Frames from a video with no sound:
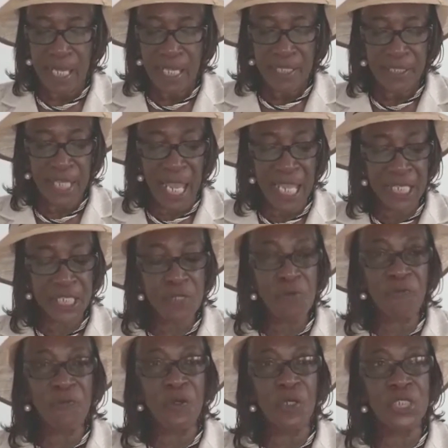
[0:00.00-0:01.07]
Thank you
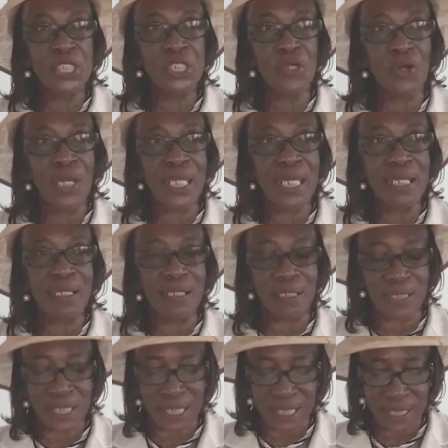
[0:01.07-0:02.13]
for joining
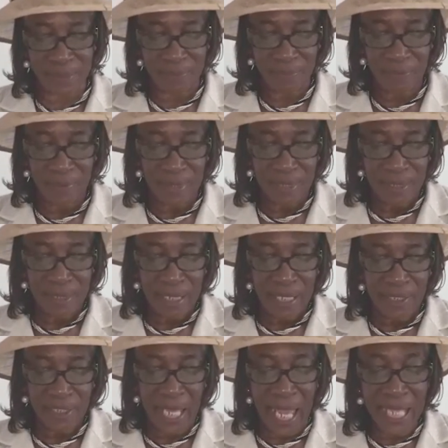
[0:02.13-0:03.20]
us.
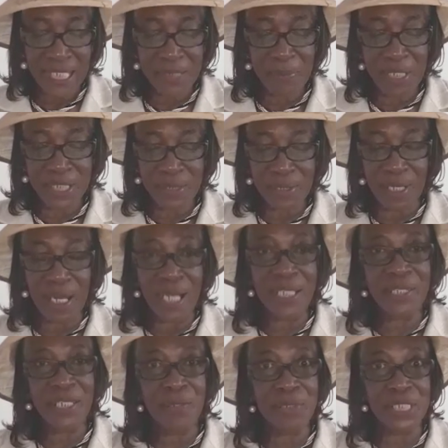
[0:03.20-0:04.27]
Thanks be to
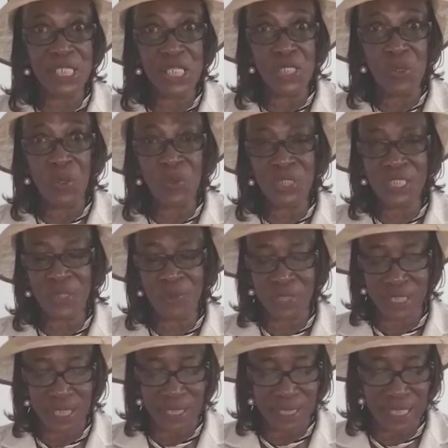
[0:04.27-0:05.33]
God, there is no
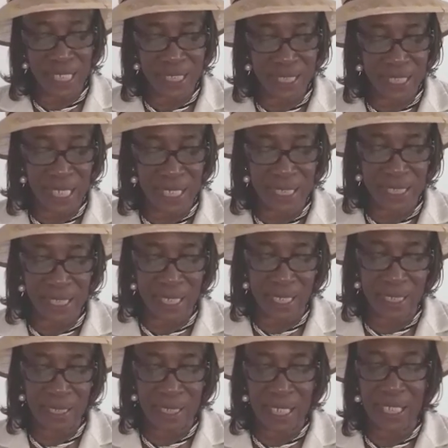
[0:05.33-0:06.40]
social
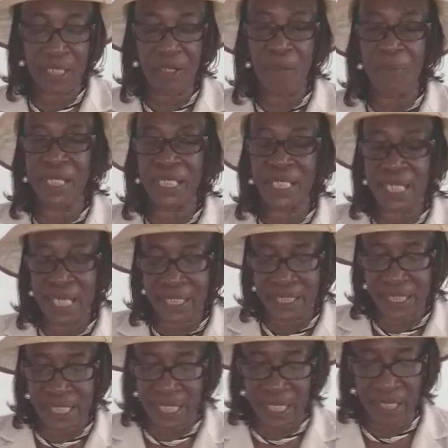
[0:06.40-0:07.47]
distancing in
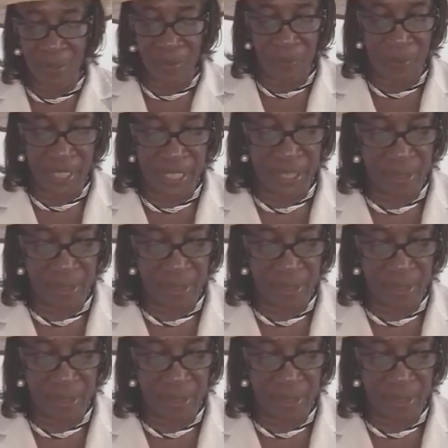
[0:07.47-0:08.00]
communicating with